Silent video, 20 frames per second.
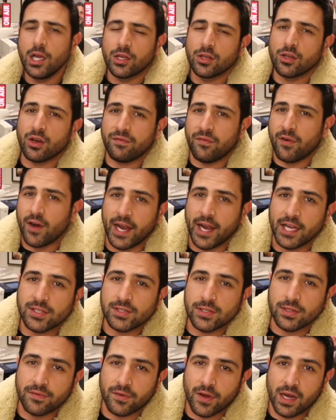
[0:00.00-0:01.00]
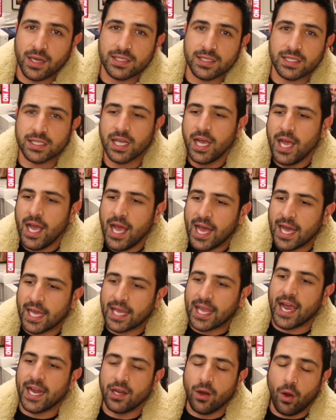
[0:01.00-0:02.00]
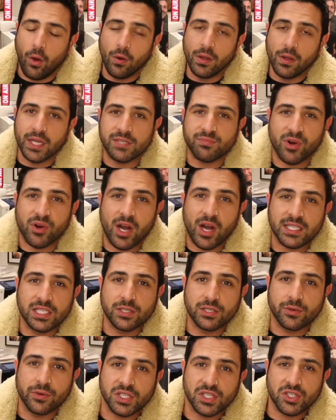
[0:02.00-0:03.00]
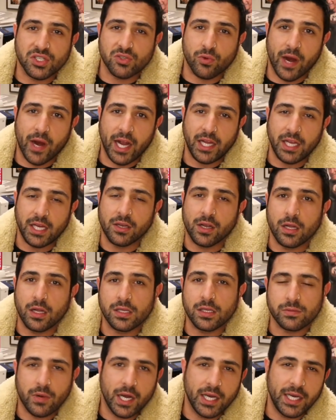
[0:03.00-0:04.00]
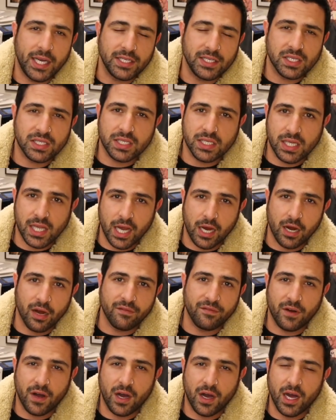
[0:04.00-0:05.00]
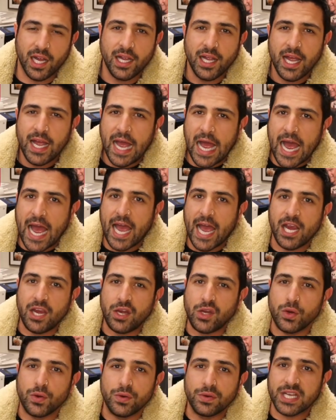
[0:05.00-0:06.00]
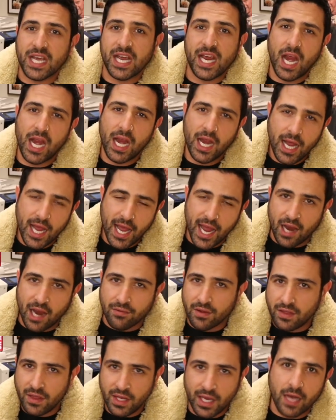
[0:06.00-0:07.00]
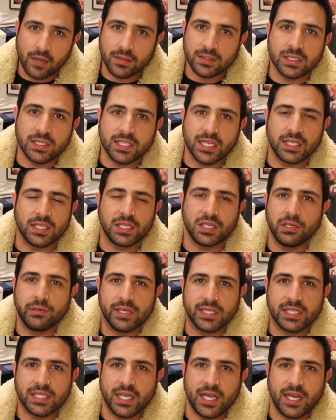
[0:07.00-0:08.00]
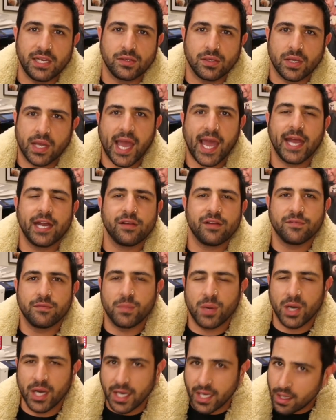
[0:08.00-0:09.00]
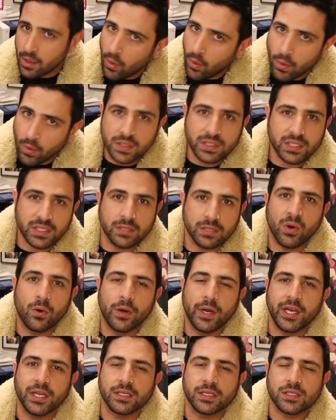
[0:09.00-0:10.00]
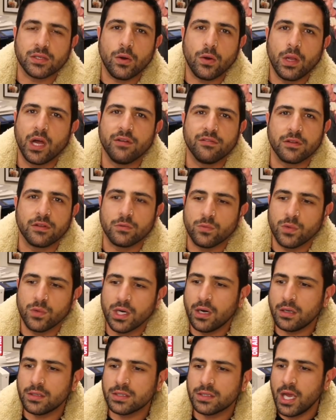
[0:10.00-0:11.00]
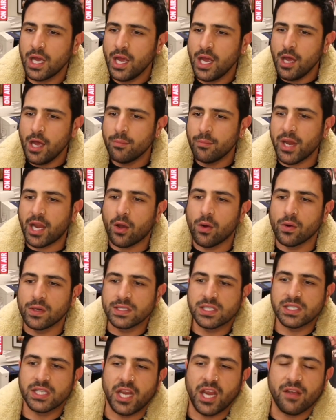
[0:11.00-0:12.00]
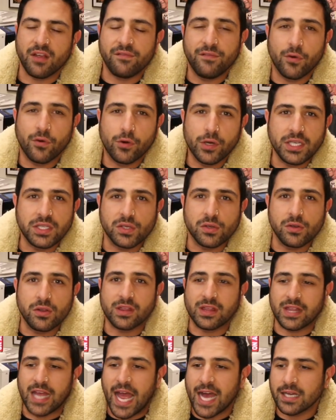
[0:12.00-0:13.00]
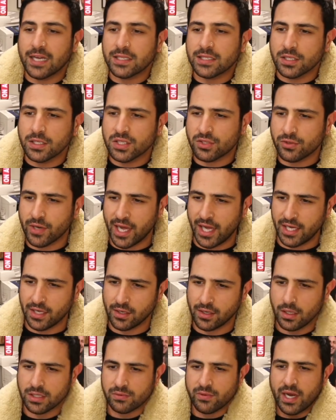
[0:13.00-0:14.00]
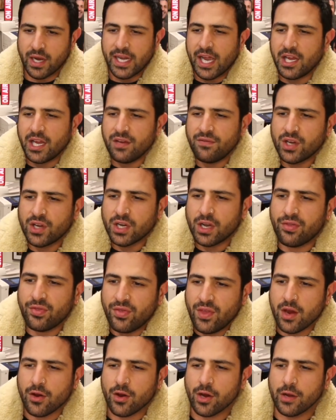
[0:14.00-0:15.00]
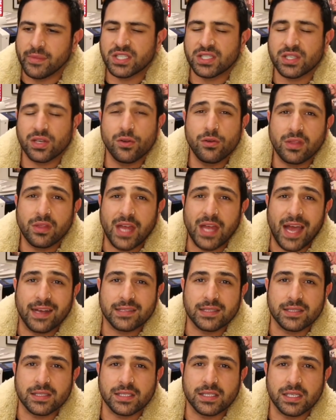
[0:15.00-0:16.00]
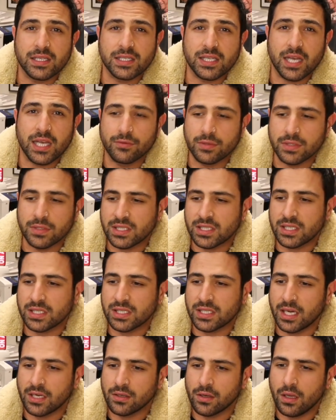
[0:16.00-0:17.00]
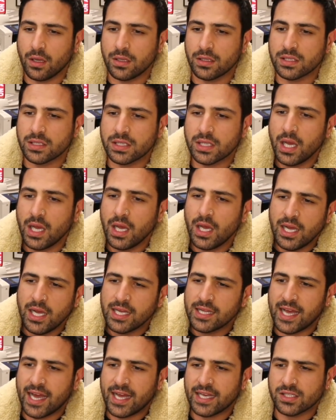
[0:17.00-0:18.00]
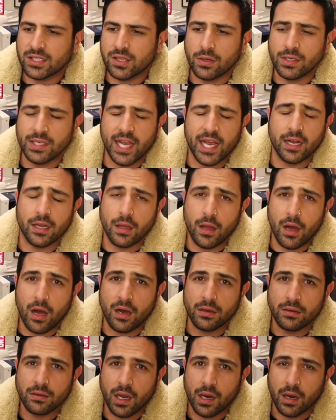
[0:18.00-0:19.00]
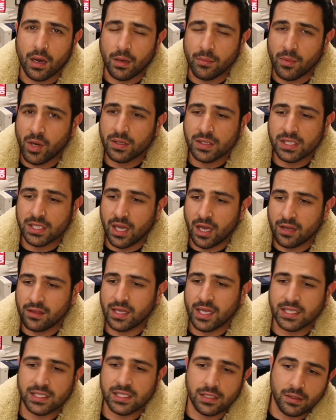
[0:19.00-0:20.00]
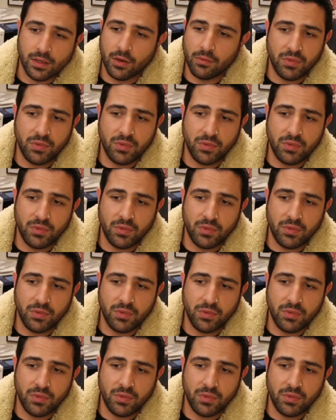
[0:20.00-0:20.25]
Not financial advice. Again, all these prices are in Australian dollars right now, just to clarify. AUD, everything else is set to USD to cater for my awesome audience all over the world. Bitcoin sitting at 42,000 Australian dollars right now. You've got Ethereum at $2,616. That has gone down a lot. Honestly, I think that's a